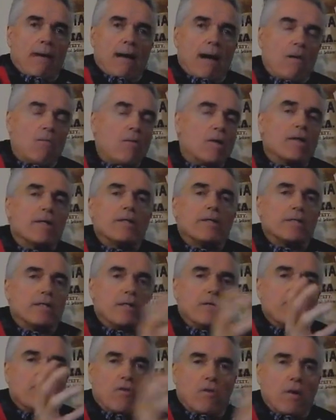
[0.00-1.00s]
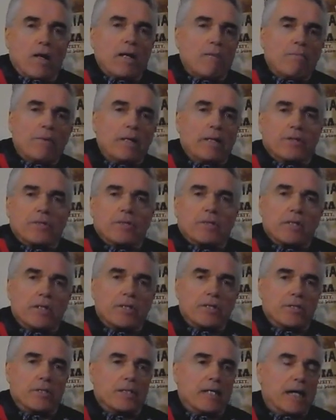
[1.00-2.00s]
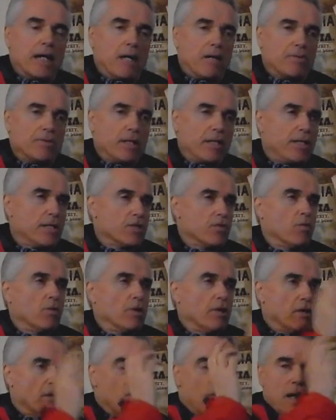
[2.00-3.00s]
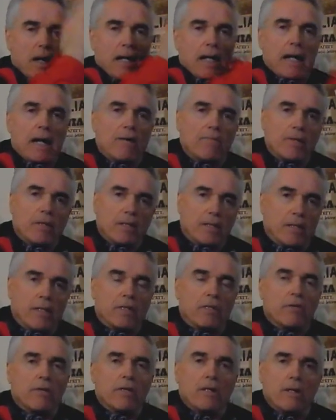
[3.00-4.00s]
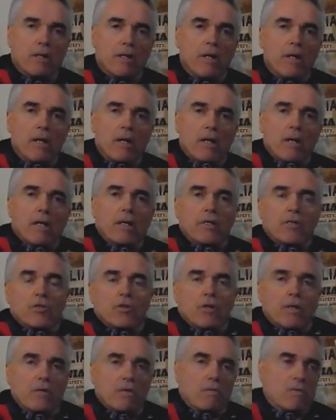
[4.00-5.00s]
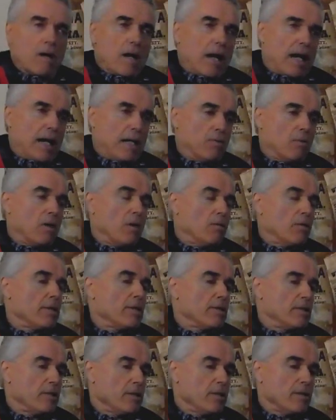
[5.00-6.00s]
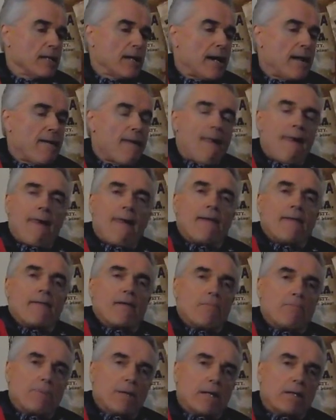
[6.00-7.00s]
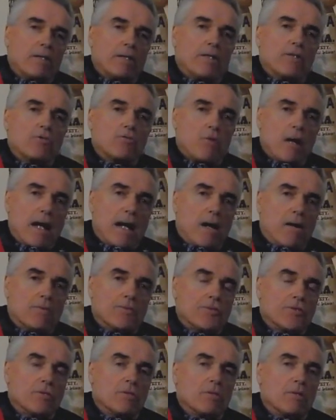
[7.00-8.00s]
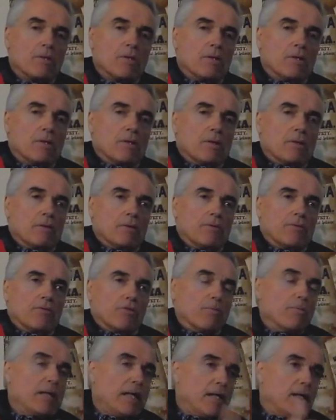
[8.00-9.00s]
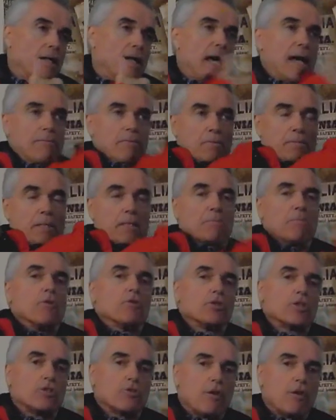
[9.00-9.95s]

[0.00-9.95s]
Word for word: I wanted to avoid big cities and towns. I just wanted to ride out in the country and enjoy the ride. Well, when you do that, you pick these routes. For me, it happened to be the most